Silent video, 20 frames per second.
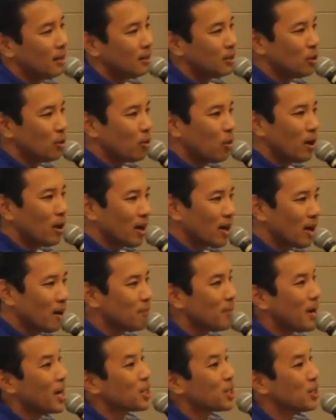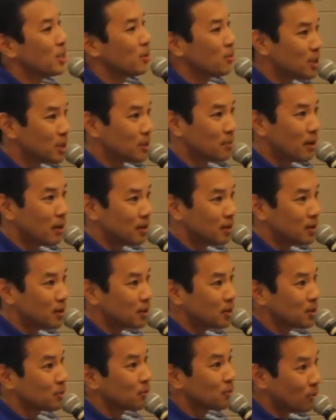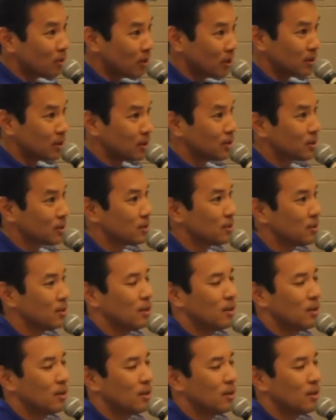to what a compassionate response was,